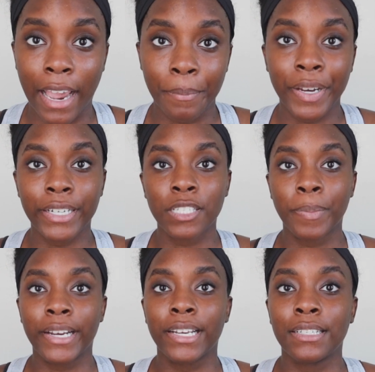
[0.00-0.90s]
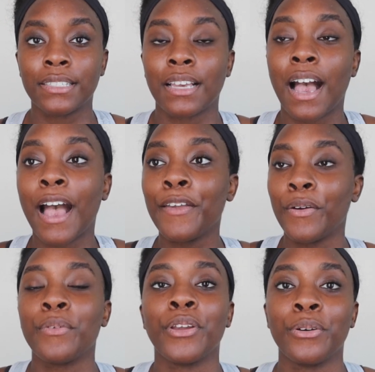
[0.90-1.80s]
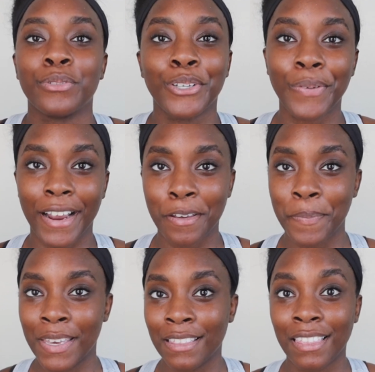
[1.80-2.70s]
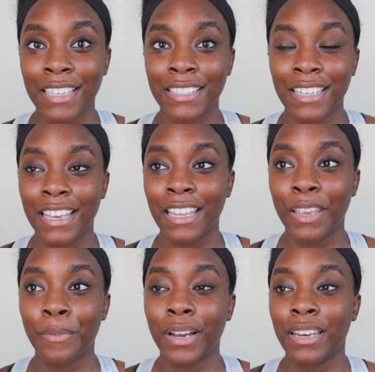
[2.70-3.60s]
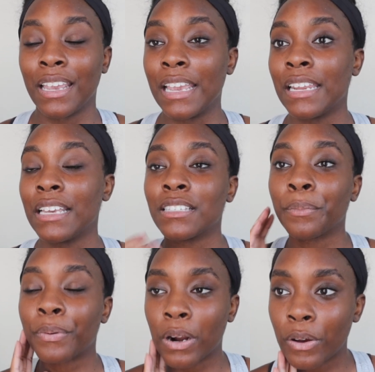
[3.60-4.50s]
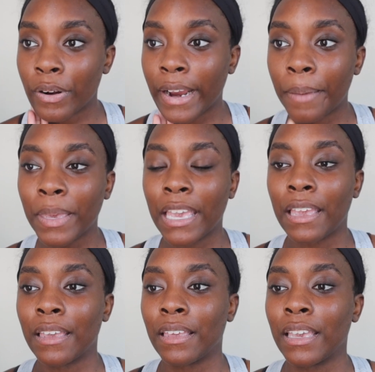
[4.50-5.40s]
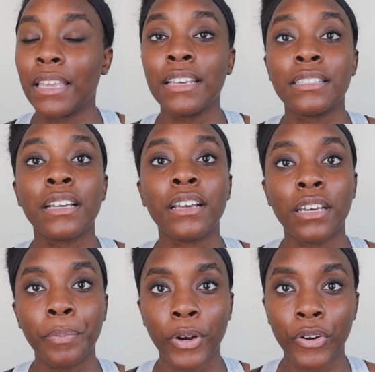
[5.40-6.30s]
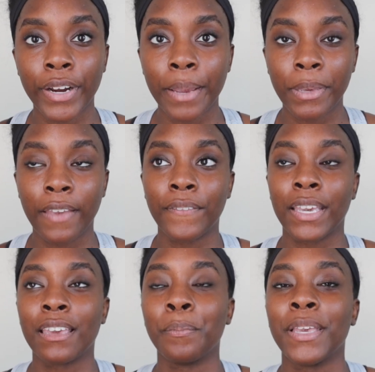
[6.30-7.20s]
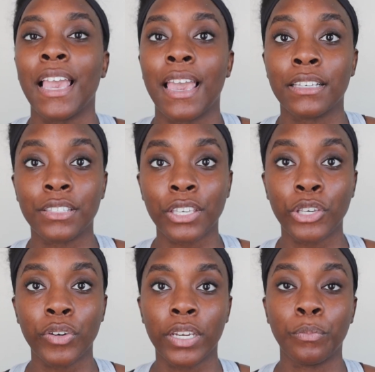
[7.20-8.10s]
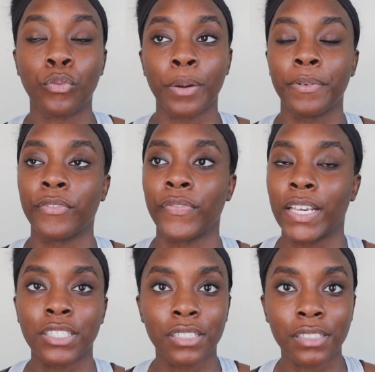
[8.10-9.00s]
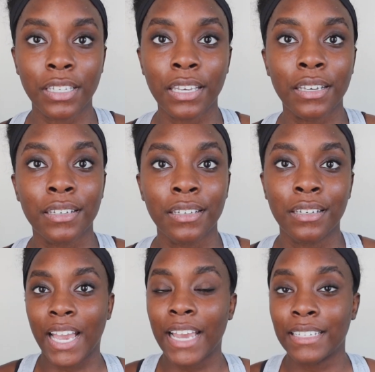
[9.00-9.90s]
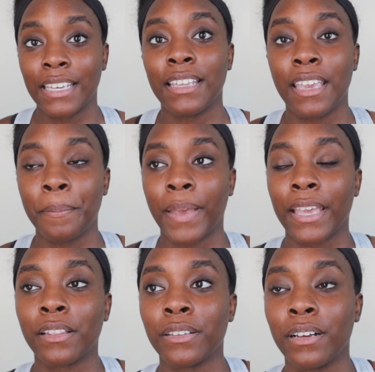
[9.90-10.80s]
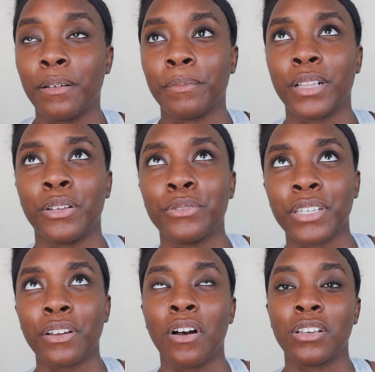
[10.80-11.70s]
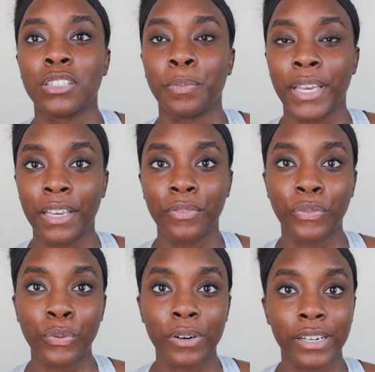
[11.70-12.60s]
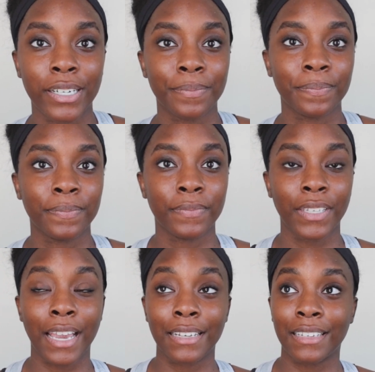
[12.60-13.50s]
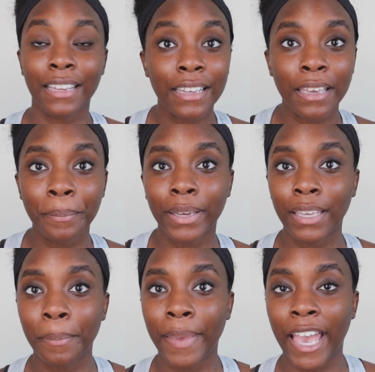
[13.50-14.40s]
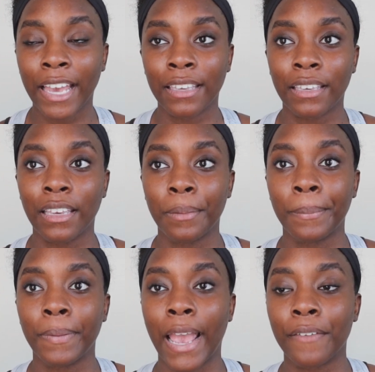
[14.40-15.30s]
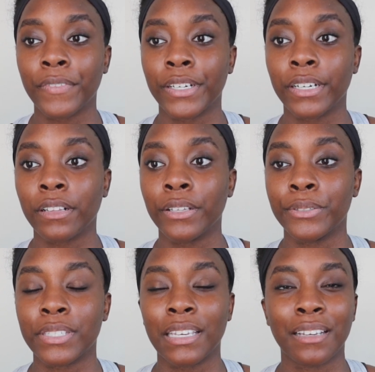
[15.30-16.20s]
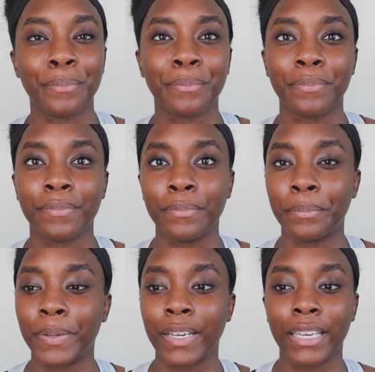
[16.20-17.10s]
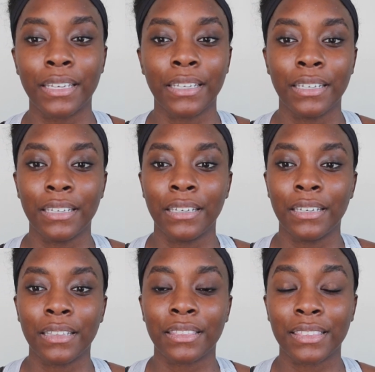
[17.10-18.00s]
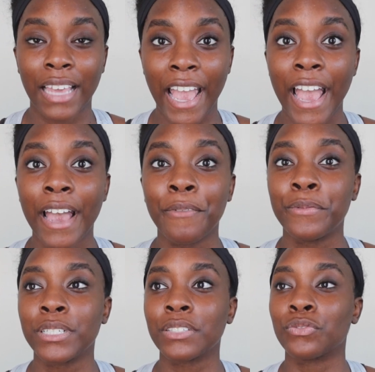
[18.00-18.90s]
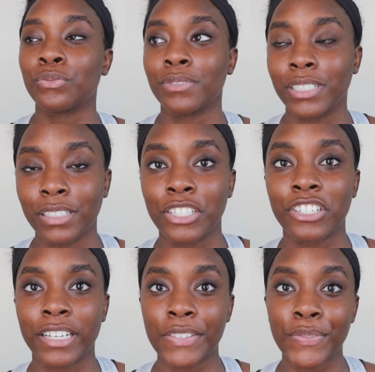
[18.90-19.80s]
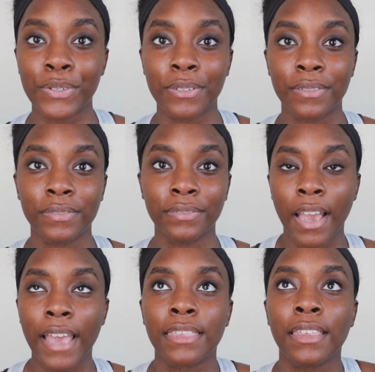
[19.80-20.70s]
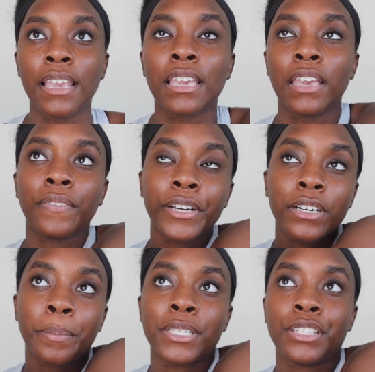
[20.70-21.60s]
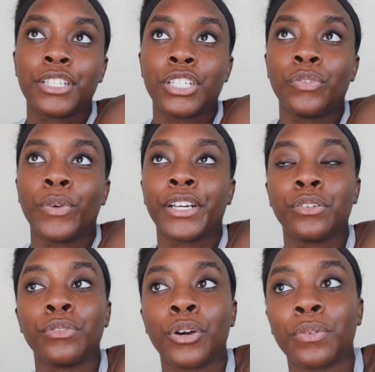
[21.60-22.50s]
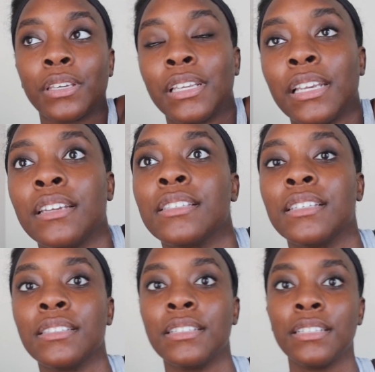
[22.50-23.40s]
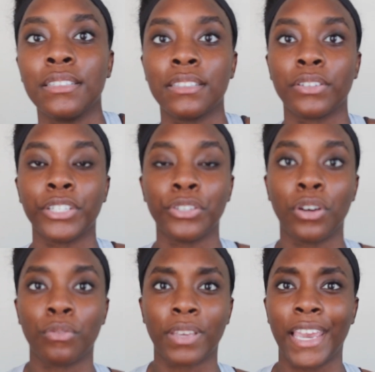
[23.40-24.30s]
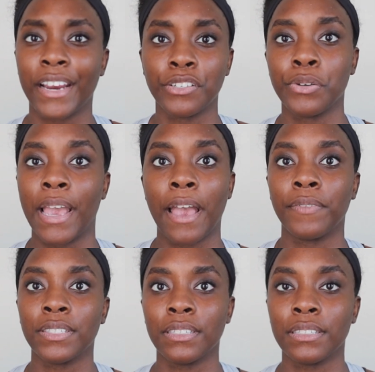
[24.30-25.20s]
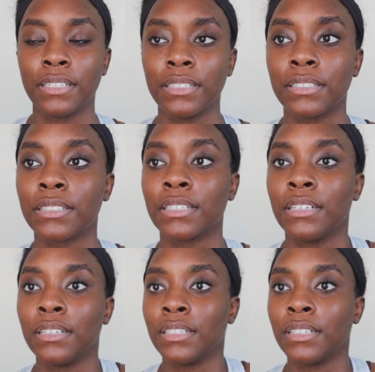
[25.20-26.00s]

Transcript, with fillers: nightmare experience. I don't know to recommend this to anyone. It is a program. It is a good program if it could be executed more professionally. I did get my um, closing costs paid for. I did get money back and after closing, but that was really stressful. I think if you're in a position where you don't need assistance or you don't care to have assistance,